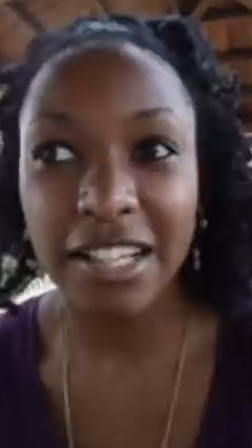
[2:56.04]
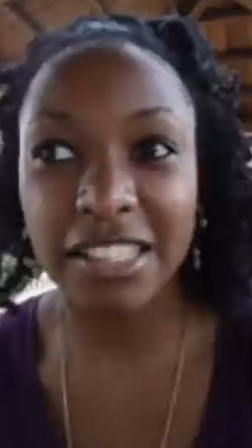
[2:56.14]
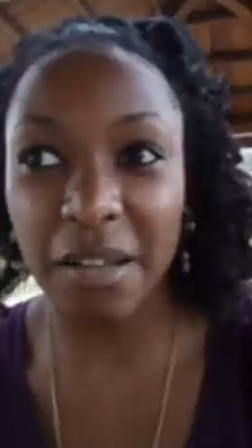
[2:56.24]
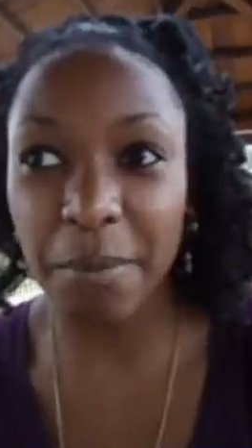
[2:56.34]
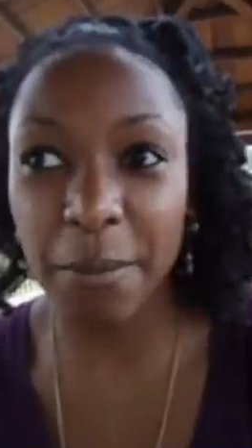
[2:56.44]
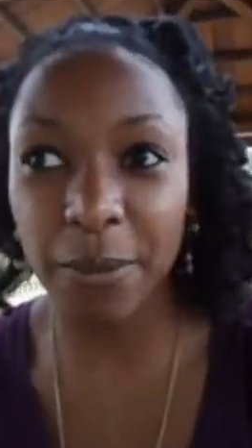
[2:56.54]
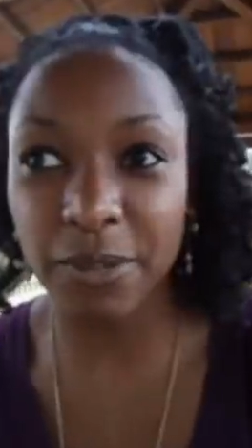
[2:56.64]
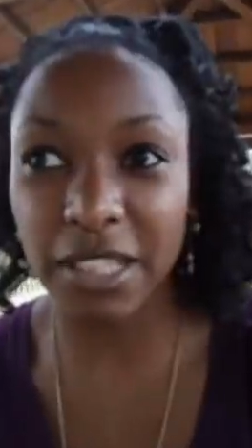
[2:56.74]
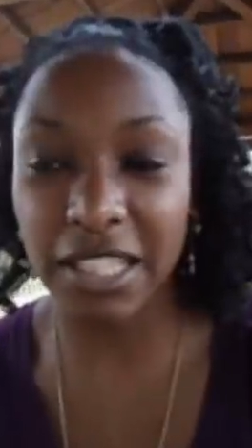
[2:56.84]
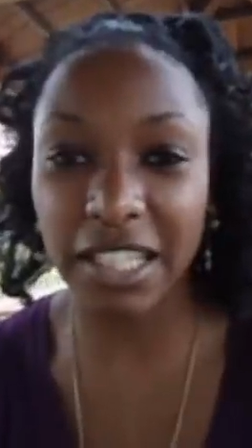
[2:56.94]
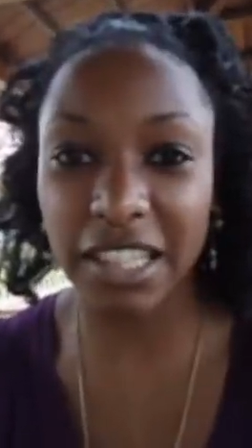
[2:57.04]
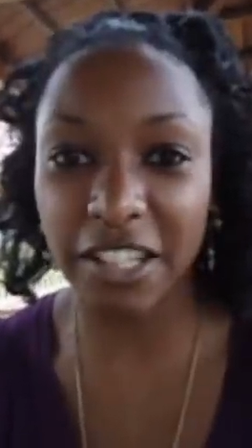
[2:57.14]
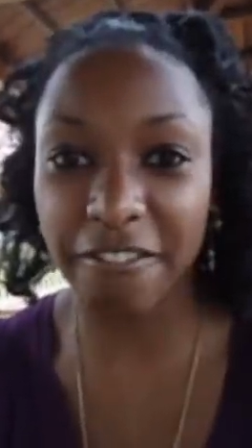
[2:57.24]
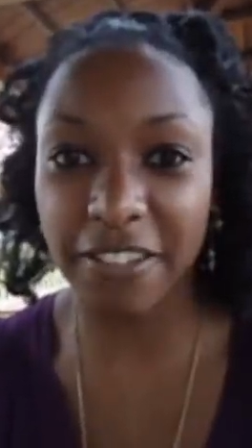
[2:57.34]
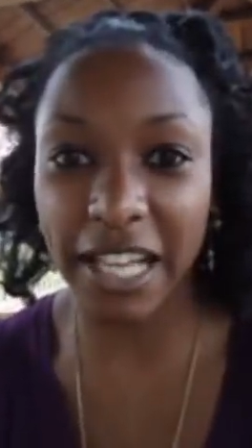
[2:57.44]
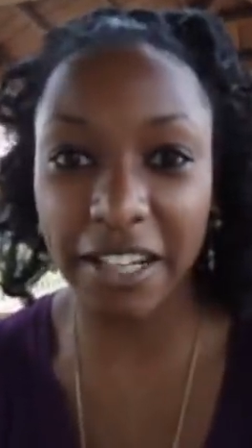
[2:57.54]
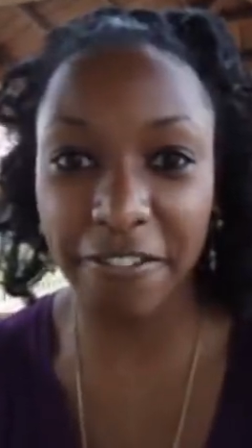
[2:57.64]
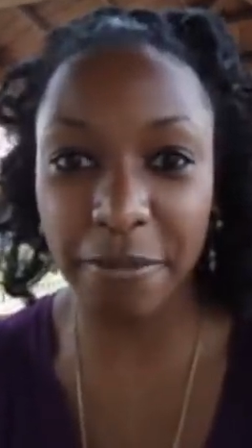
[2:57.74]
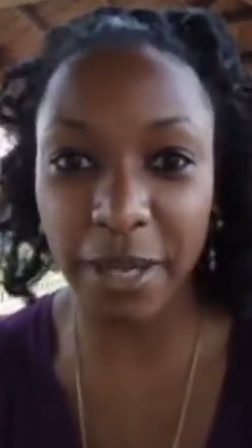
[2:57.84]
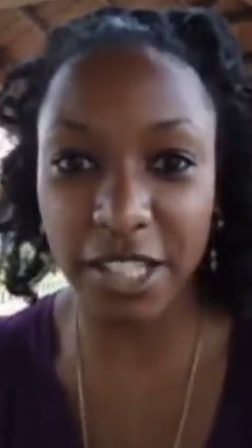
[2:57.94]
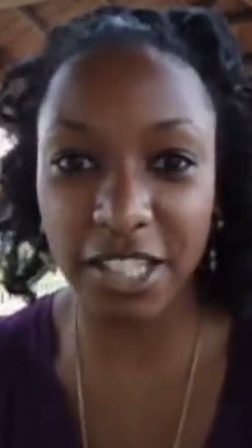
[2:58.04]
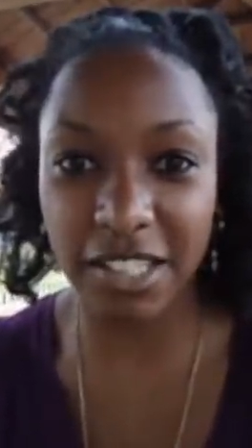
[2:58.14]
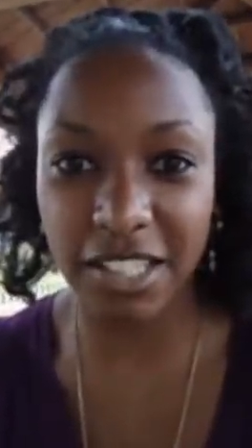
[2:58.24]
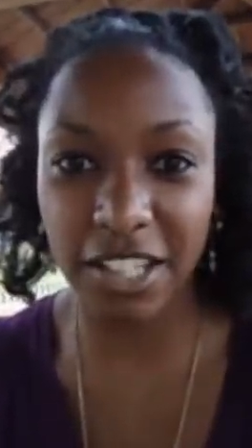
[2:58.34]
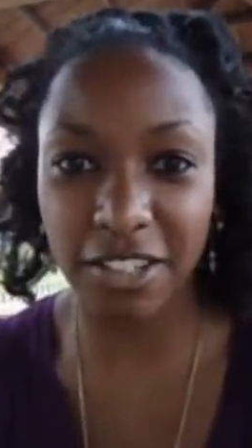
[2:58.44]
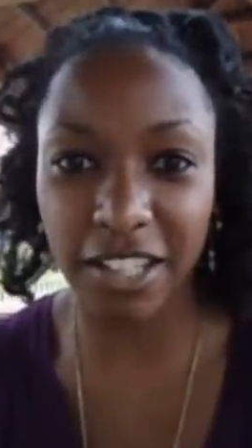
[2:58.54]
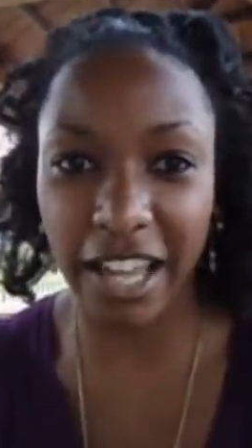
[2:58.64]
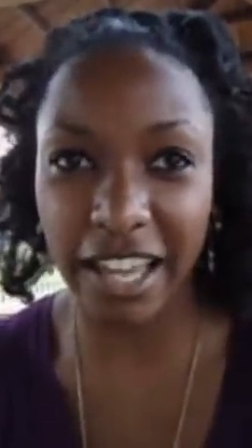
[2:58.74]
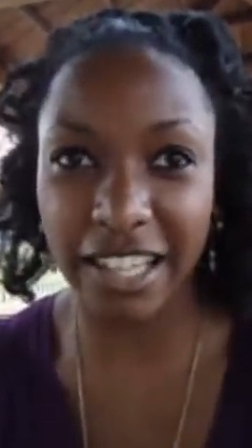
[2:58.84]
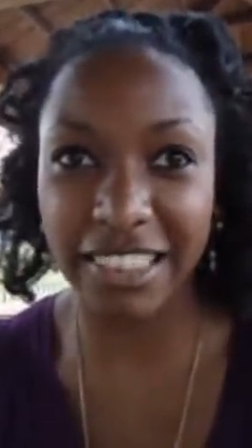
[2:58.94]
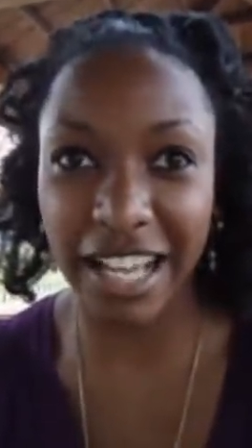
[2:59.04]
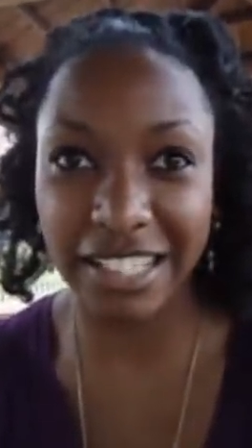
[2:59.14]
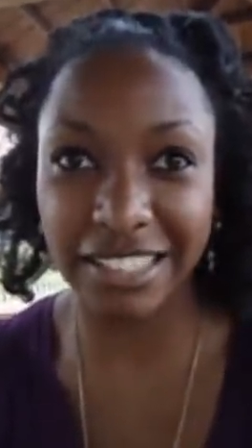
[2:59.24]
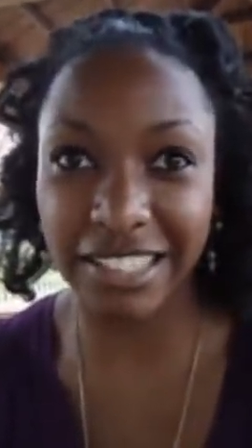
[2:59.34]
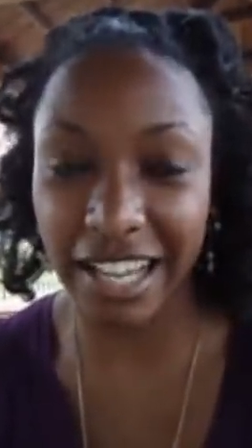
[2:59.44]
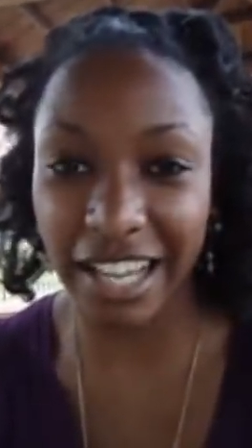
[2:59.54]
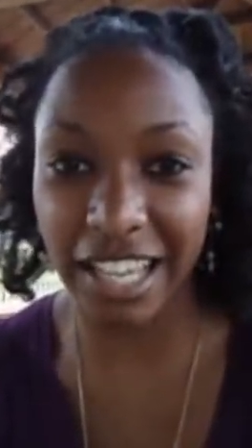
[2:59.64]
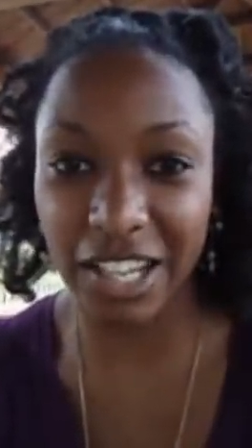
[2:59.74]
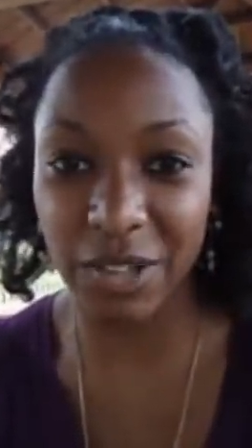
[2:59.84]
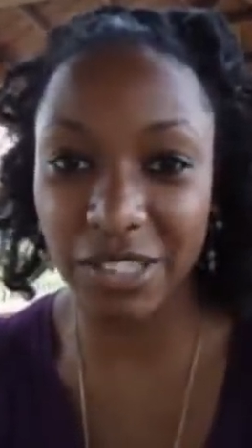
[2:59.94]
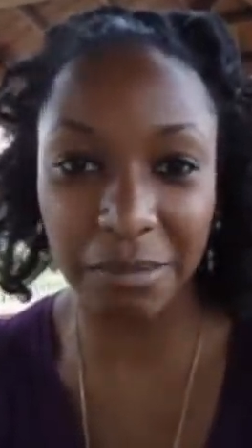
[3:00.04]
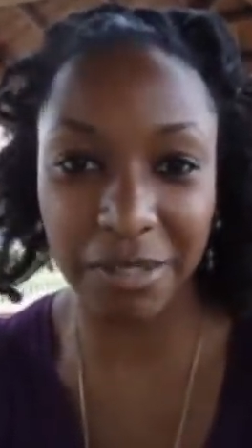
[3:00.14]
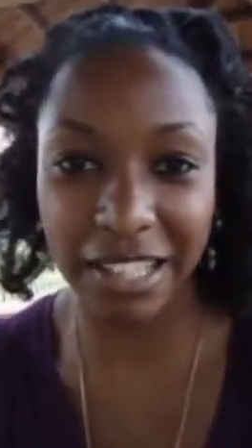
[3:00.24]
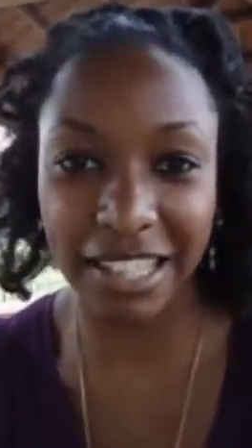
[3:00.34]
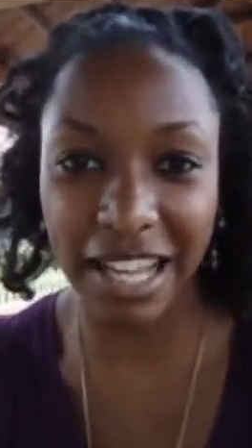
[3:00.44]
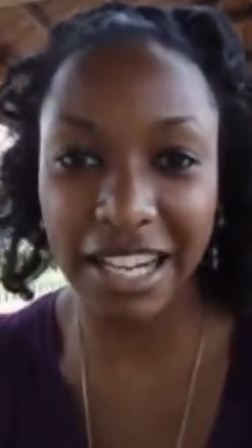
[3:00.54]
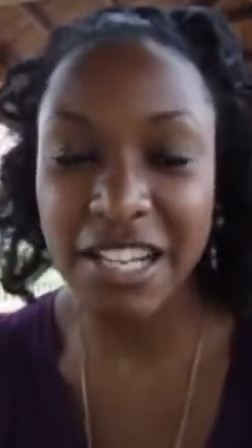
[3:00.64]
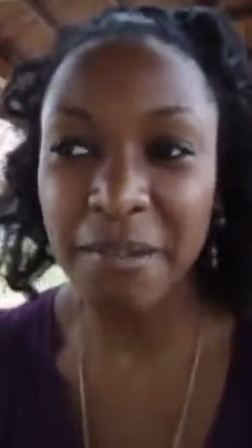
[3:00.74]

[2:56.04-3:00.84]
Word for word: Some people didn't get their flight information till like that day or something like that.